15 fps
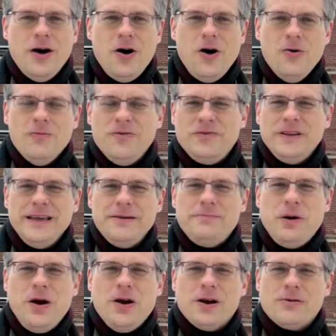home of Lee
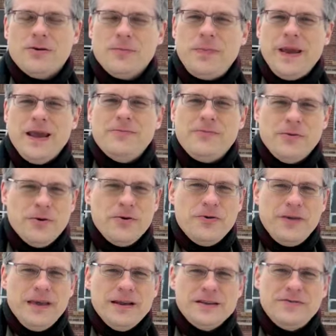Park, where Babe Ruth
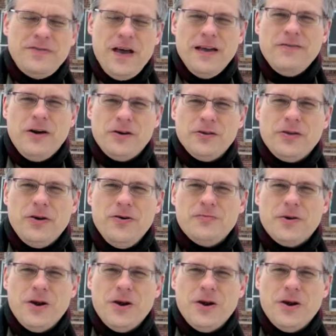hit his 500th home